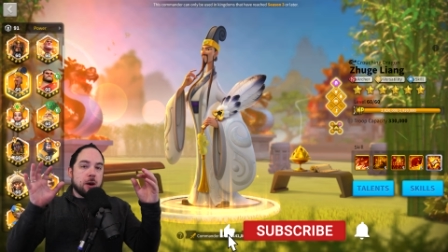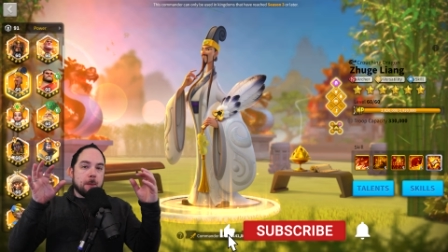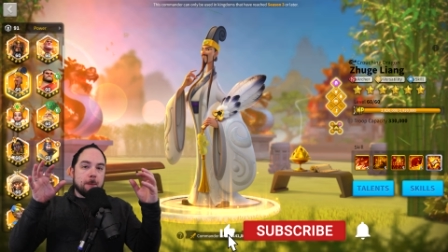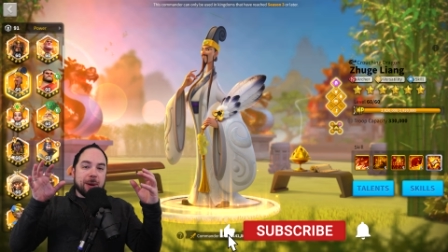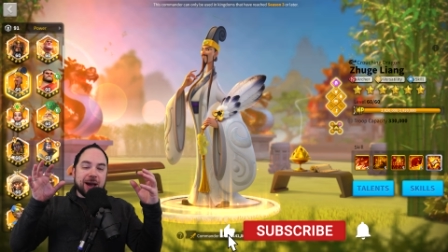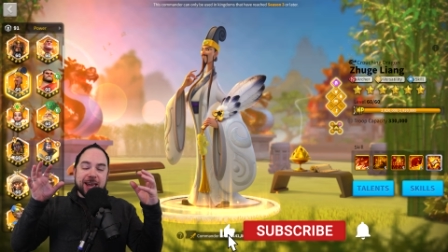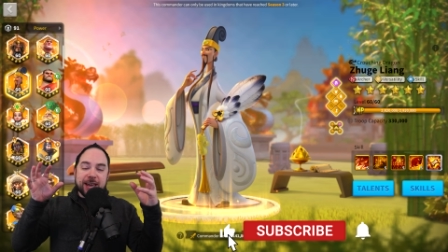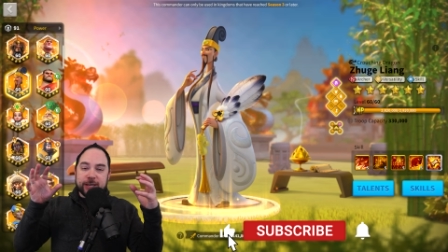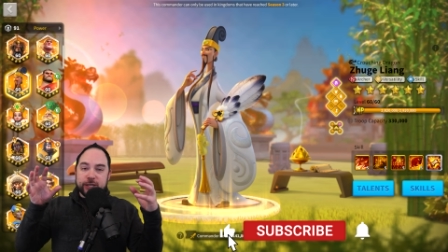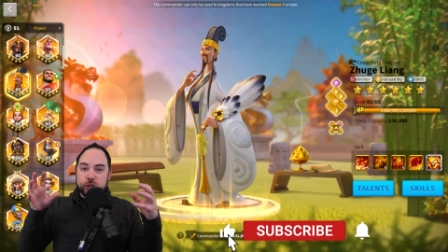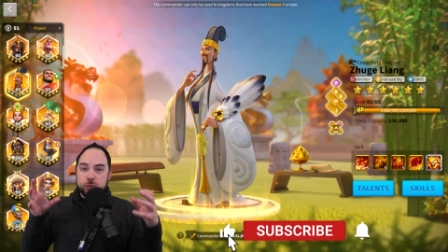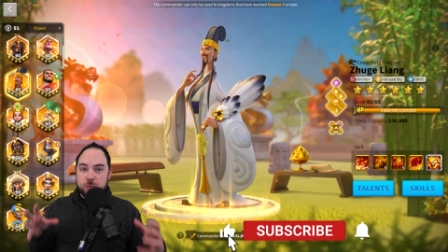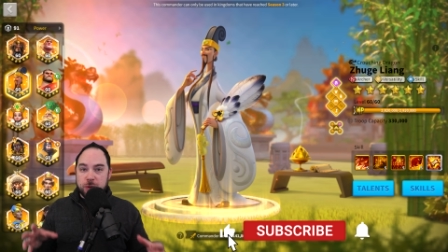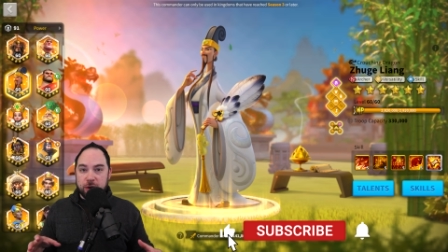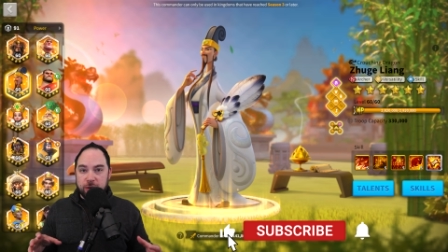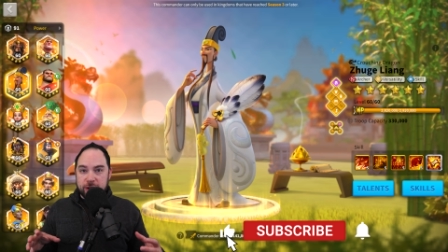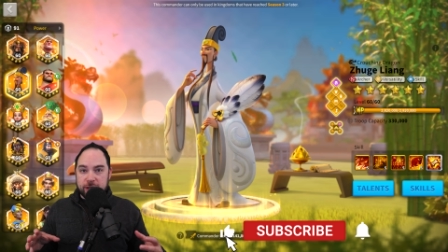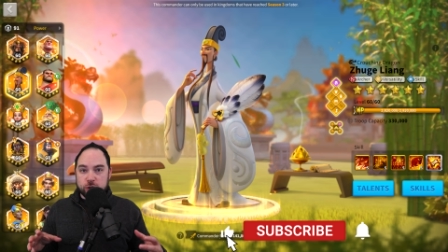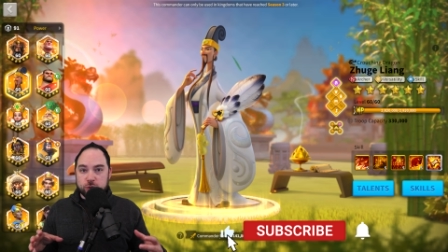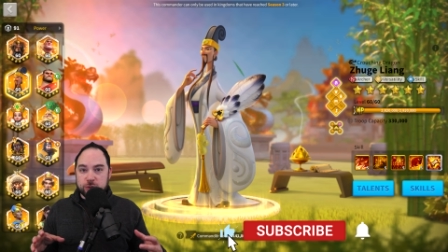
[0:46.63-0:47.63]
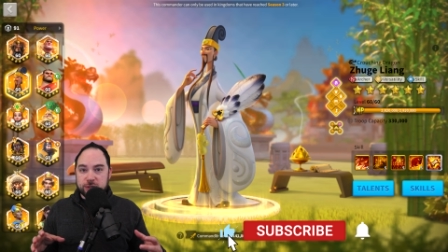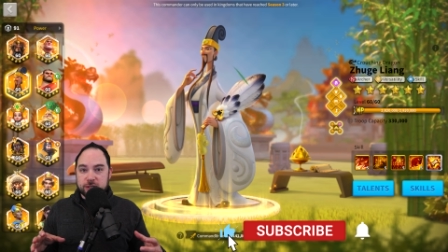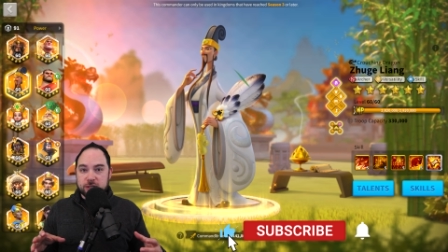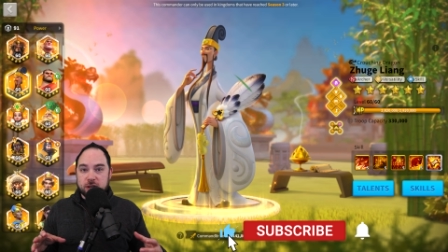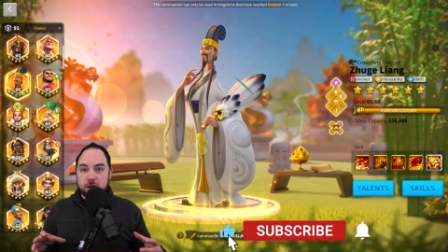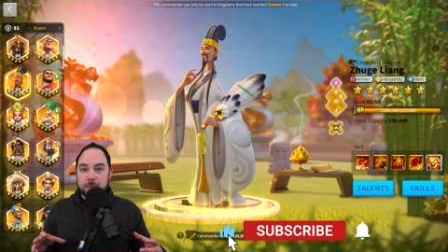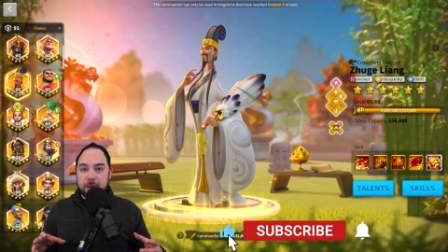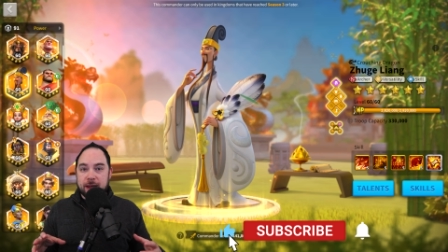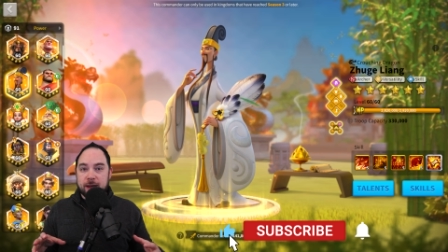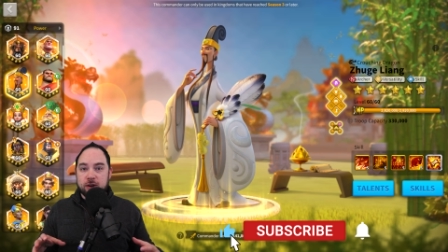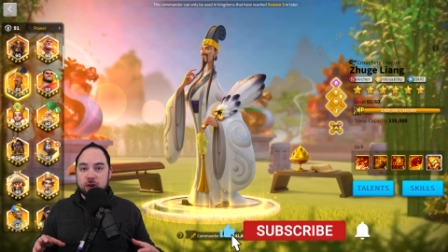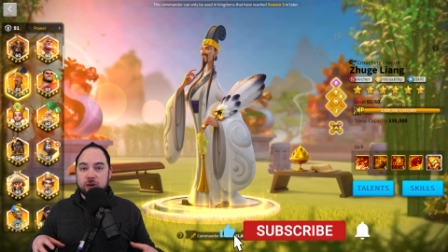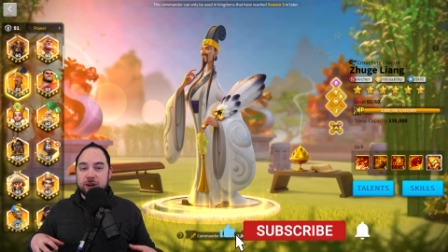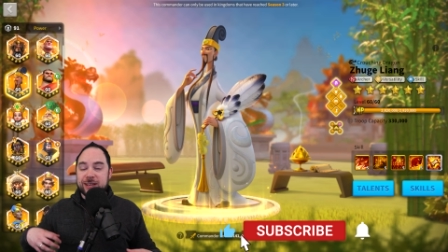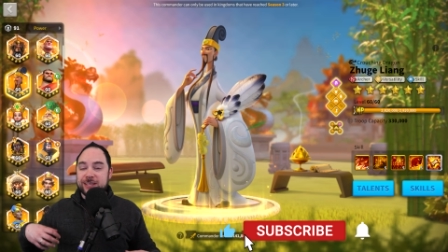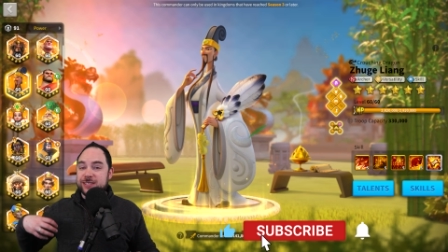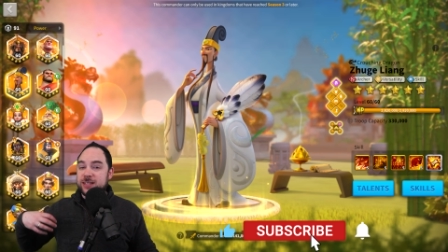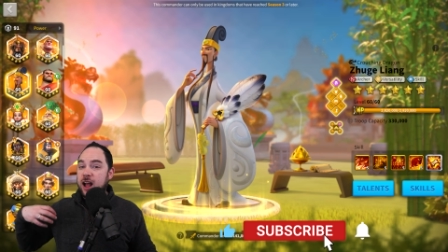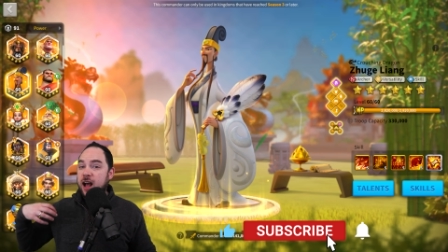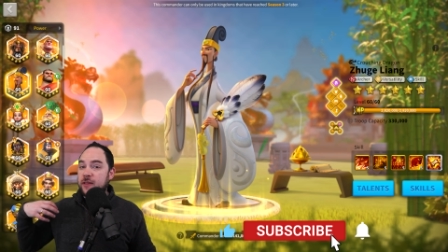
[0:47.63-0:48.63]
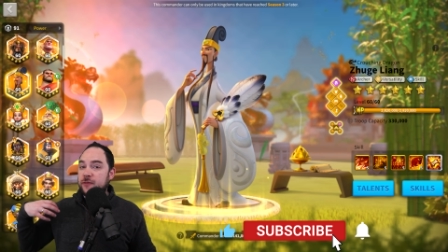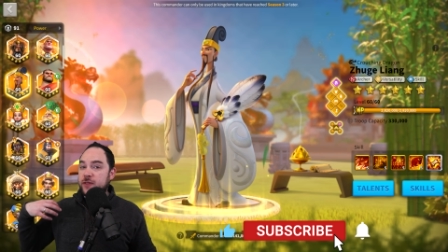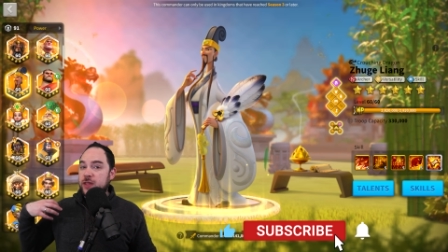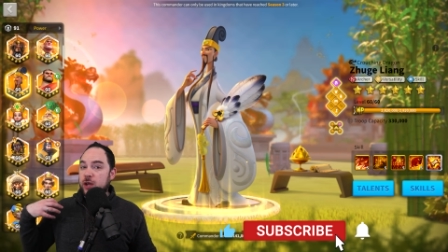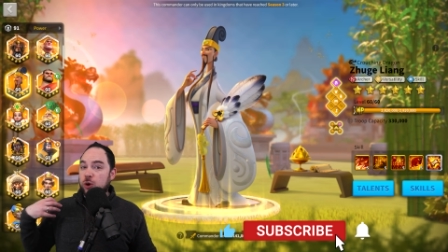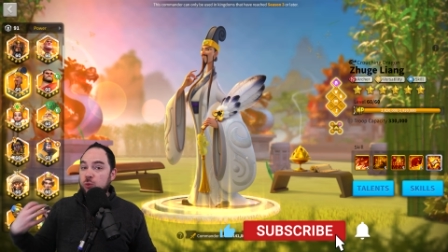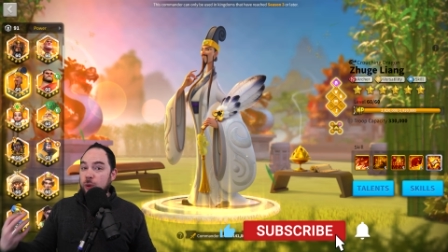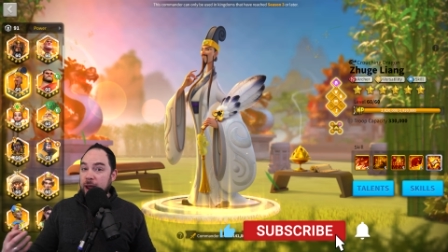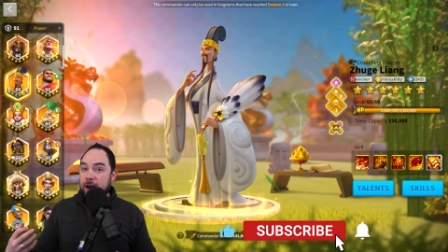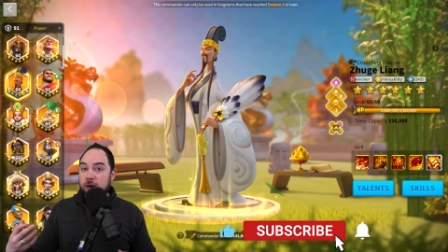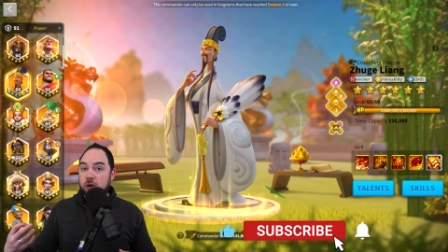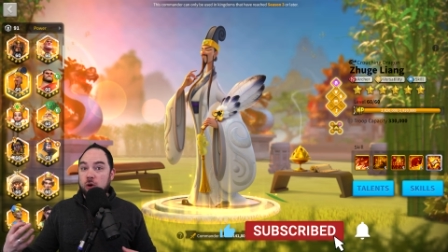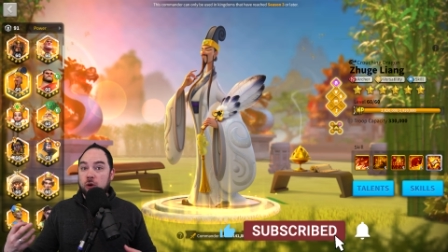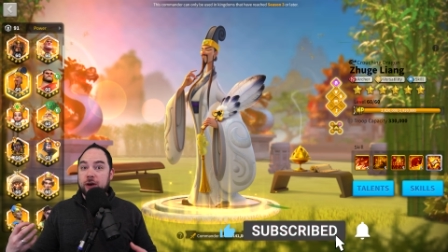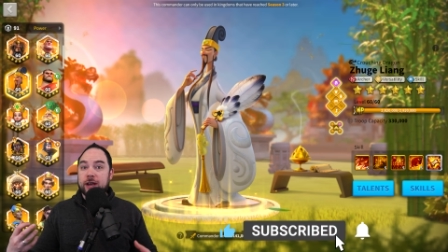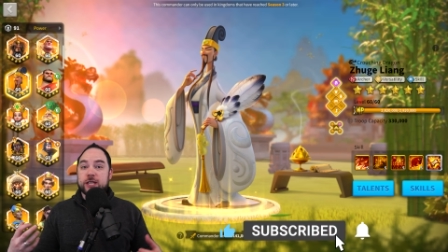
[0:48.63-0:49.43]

my experience with this commander is not theoretical,